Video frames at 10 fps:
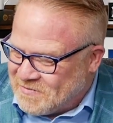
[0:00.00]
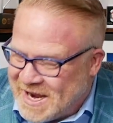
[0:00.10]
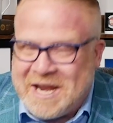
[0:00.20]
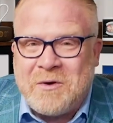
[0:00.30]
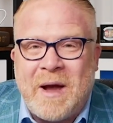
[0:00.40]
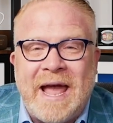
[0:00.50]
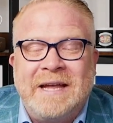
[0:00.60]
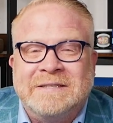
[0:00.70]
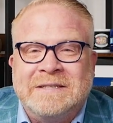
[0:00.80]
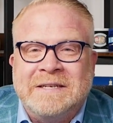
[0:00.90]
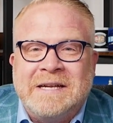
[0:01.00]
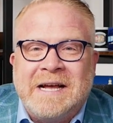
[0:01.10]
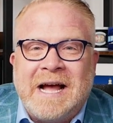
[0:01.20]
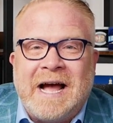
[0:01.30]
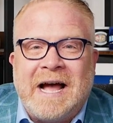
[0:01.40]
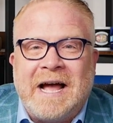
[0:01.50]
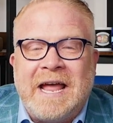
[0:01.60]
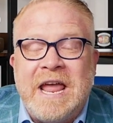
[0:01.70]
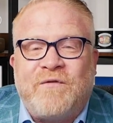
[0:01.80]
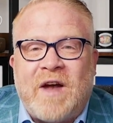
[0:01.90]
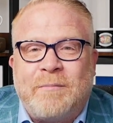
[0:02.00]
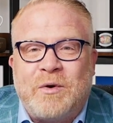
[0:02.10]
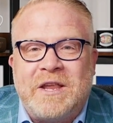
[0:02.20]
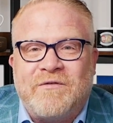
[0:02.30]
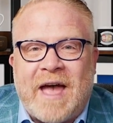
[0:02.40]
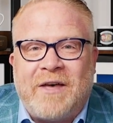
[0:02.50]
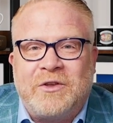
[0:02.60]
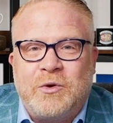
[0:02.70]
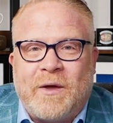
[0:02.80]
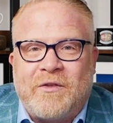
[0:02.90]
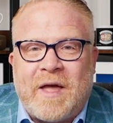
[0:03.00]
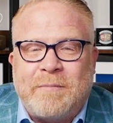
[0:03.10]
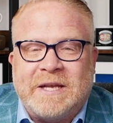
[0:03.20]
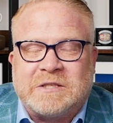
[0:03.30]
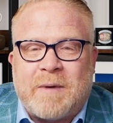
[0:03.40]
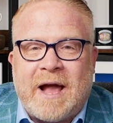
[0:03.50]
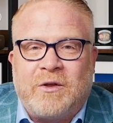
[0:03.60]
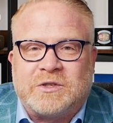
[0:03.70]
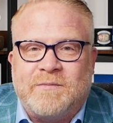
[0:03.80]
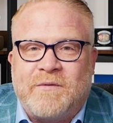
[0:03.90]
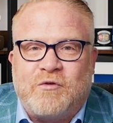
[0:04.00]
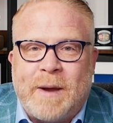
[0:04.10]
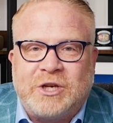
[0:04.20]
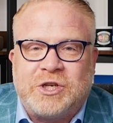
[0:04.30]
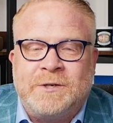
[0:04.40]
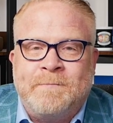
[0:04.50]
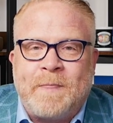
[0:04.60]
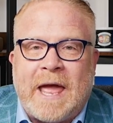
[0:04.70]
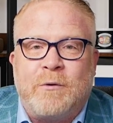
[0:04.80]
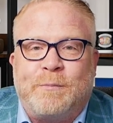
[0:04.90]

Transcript: Anyway, if I bring you value, whether that be a smile or some information, I would